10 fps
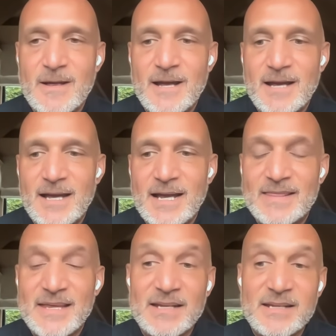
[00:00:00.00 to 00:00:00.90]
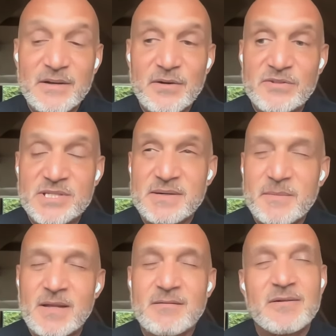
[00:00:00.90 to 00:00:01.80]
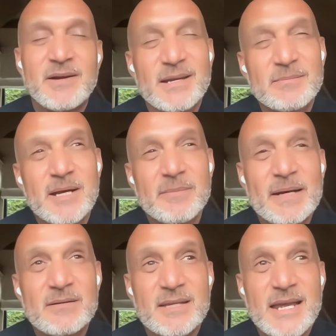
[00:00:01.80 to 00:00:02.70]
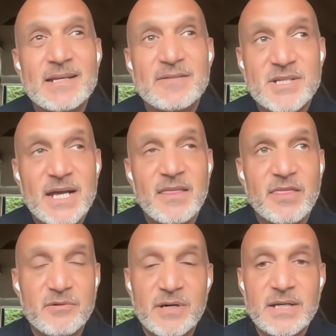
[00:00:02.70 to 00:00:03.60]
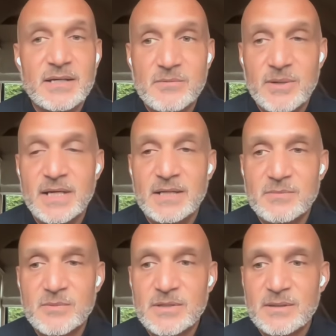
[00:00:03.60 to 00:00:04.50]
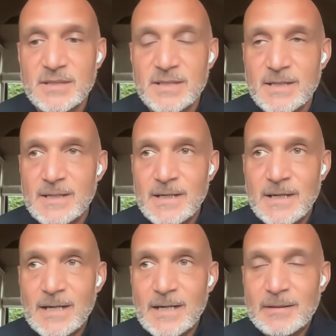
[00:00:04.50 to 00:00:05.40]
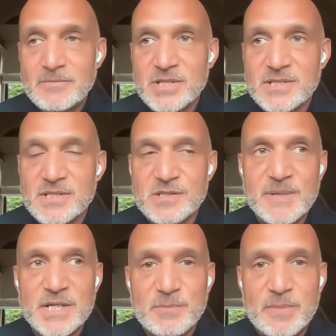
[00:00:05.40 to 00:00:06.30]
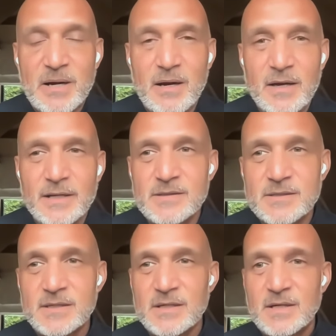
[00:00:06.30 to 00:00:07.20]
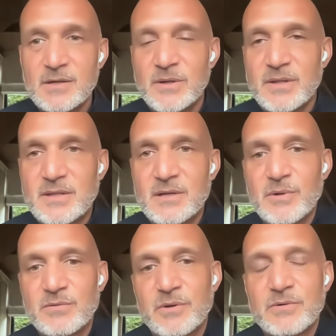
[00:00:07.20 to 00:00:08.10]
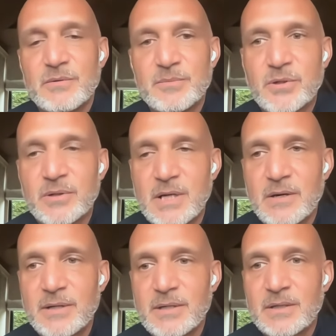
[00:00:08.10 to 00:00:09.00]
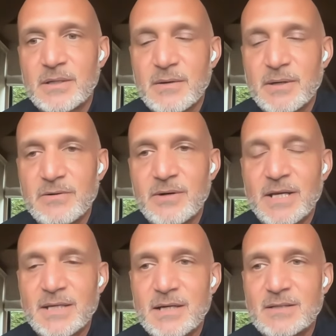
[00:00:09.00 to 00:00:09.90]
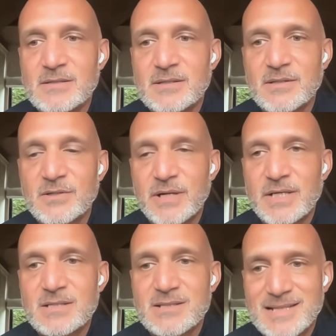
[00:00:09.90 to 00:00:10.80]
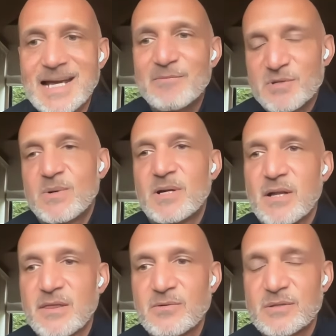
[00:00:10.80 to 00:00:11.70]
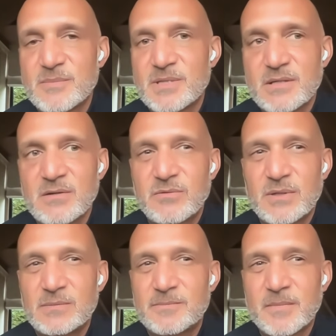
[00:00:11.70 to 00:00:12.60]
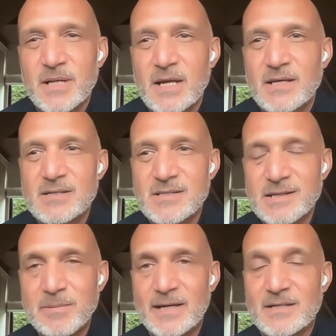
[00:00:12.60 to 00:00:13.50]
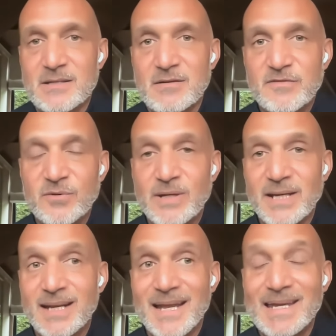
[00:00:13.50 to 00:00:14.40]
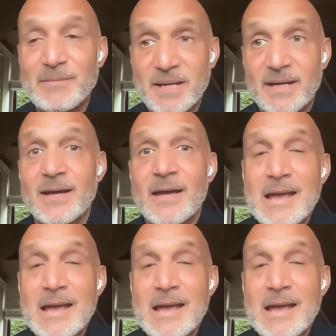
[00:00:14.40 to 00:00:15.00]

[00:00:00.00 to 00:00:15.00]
And then, obviously, I reckon by about the end of day three, when England were just a smidge behind with Root and Brooke going great guns at the crease, that was when I thought to myself, well, I can see Pakistan falling in a heap here.